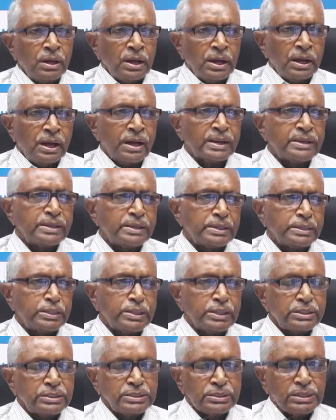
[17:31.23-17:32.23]
And this
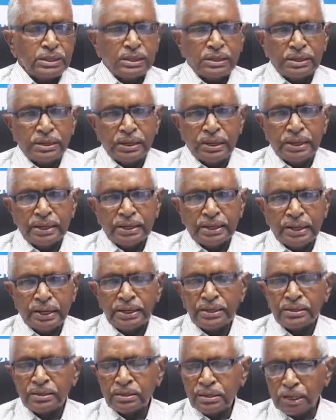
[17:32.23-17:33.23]
is, uh,
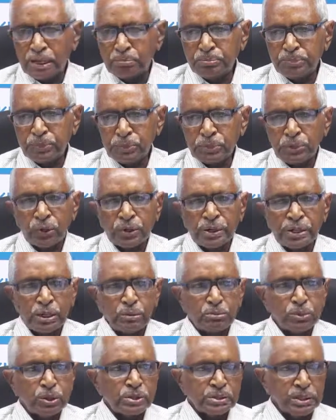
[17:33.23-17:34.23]
again, I am talking
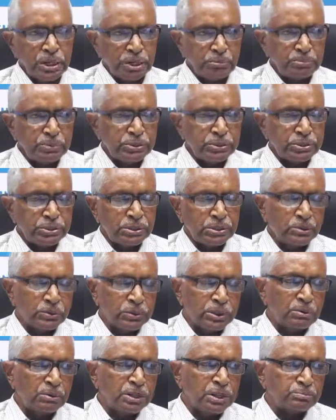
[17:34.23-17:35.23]
about KIMS. We
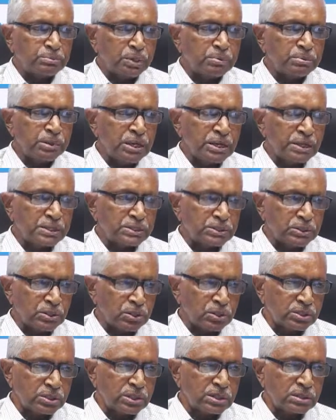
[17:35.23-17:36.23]
have got the privilege
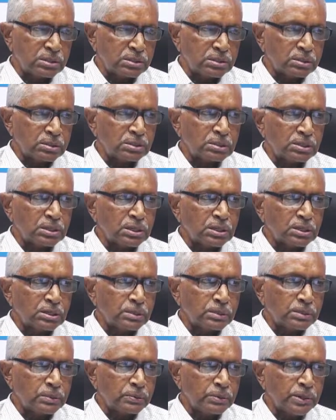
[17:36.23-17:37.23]
or the,
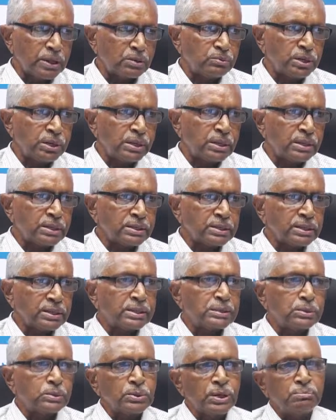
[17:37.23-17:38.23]
the we are very lucky
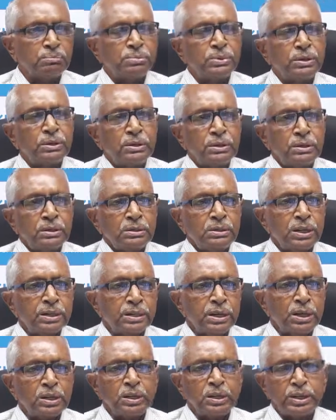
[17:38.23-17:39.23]
to have the
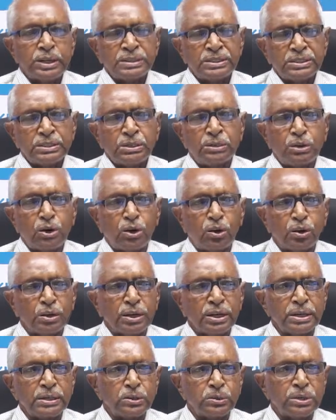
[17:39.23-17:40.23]
youngest
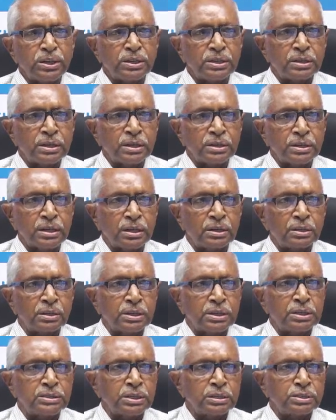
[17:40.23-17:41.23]
organ donor in the country.
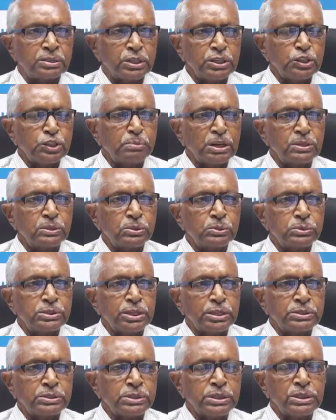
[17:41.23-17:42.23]
He's a six month,
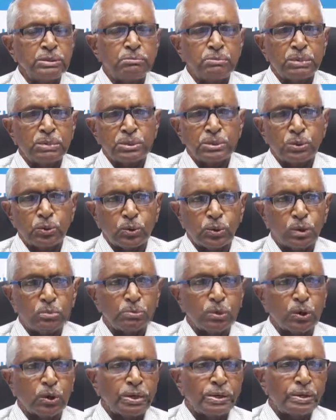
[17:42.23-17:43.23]
16 month old
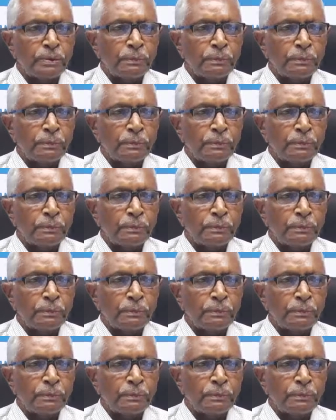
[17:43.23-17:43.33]
boy